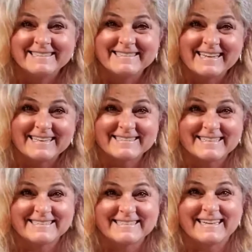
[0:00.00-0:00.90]
yes,
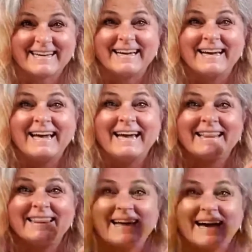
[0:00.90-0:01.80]
I see it.
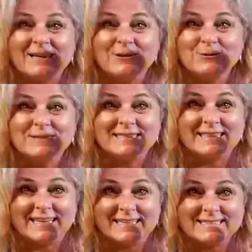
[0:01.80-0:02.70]
I used this.